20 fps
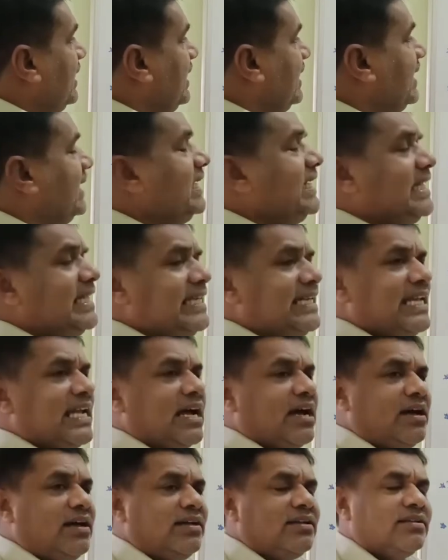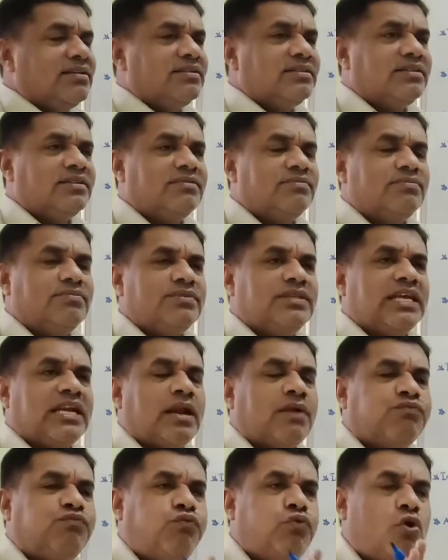In India, there
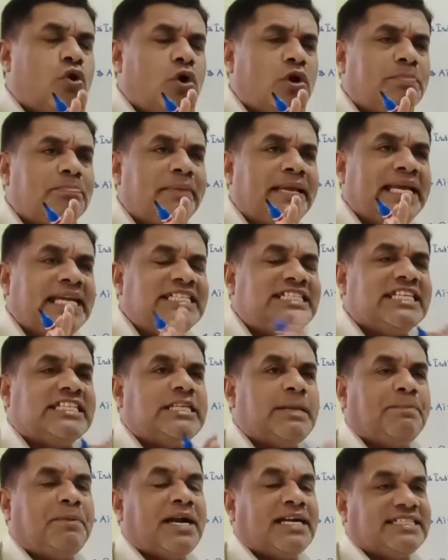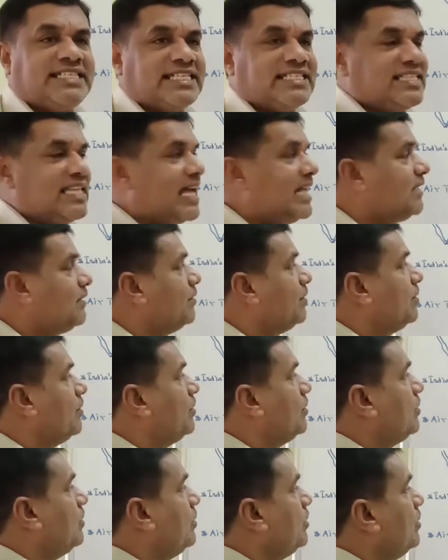are four major shipyards. Is that
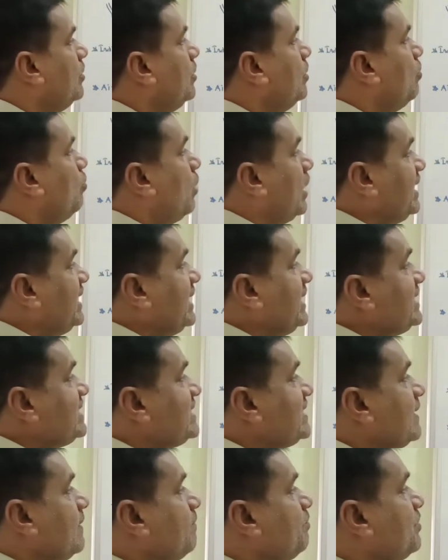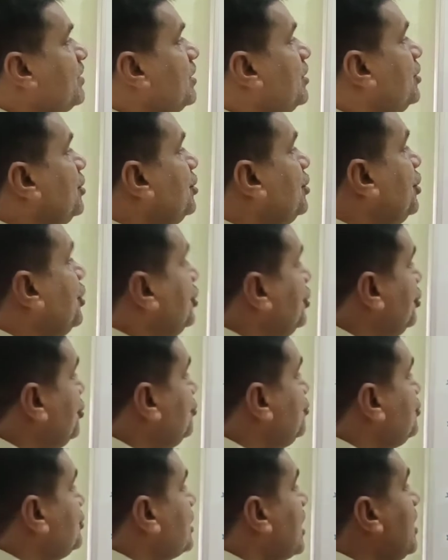one is
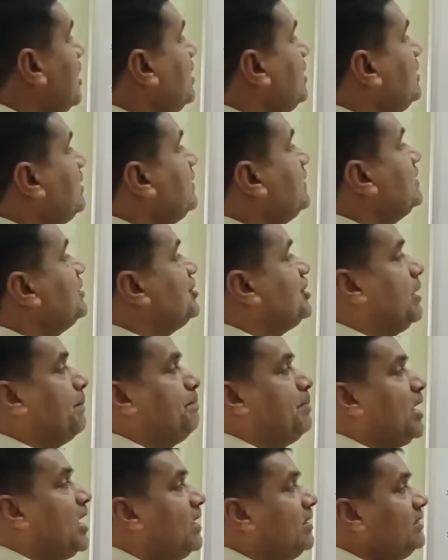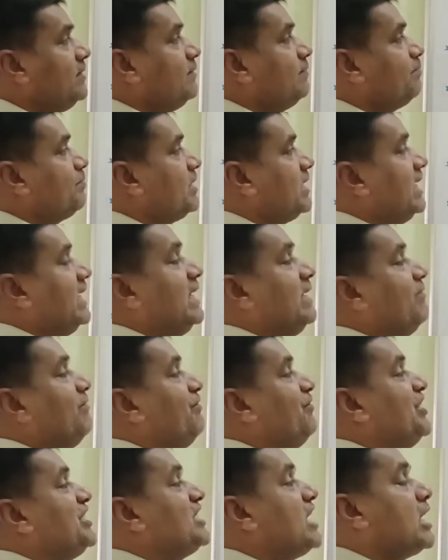Hindustan Shipyard
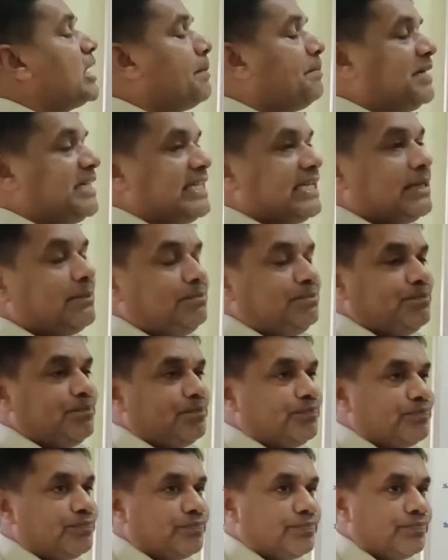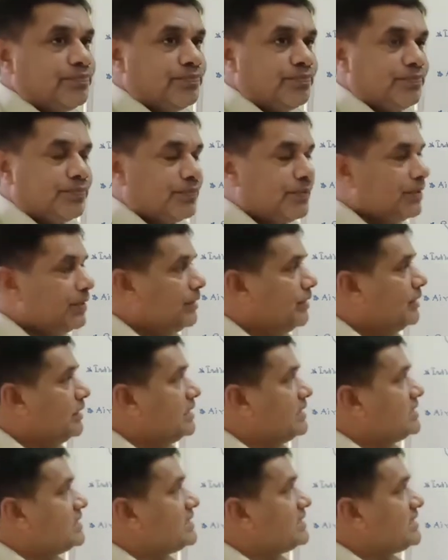in Visakhapatnam.
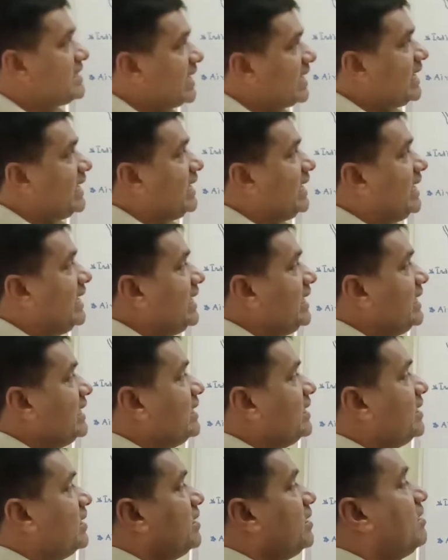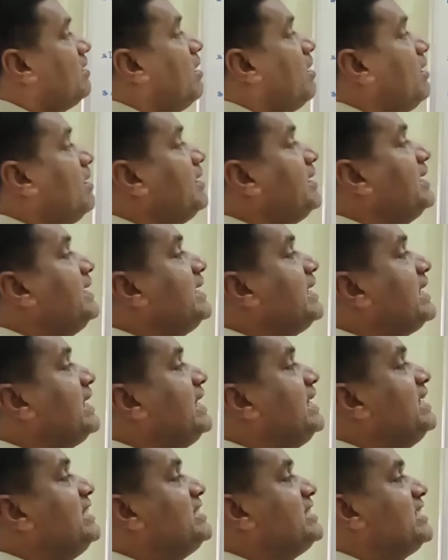Secondly, Garden
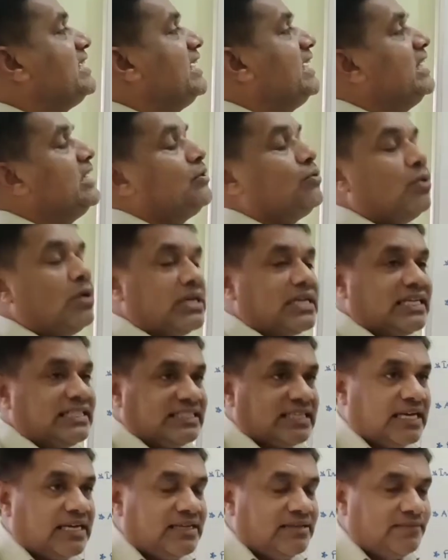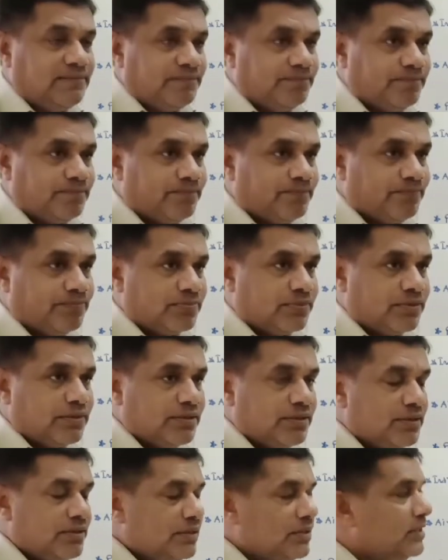Reach in Kolkata.
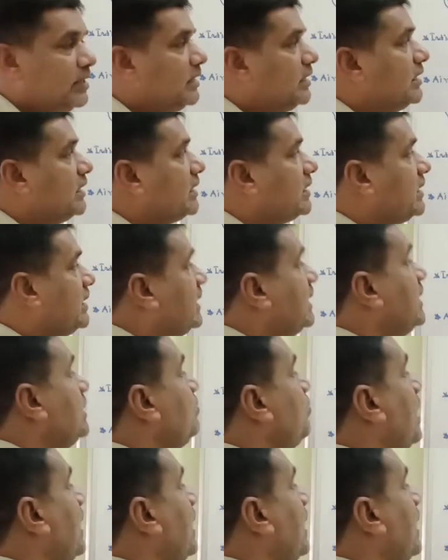Third